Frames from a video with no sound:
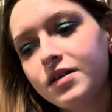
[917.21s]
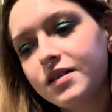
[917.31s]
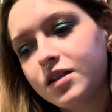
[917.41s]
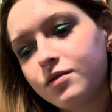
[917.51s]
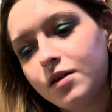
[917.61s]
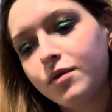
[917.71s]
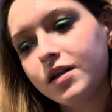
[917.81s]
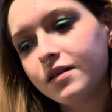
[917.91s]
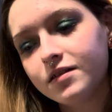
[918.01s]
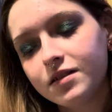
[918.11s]
That's why I
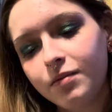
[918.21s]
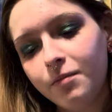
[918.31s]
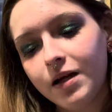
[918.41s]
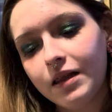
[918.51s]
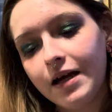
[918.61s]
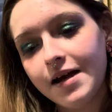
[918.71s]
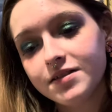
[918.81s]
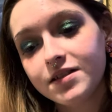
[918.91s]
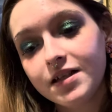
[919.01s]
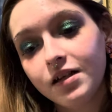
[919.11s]
wanted this to be my
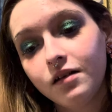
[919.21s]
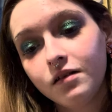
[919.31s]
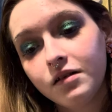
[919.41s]
last thing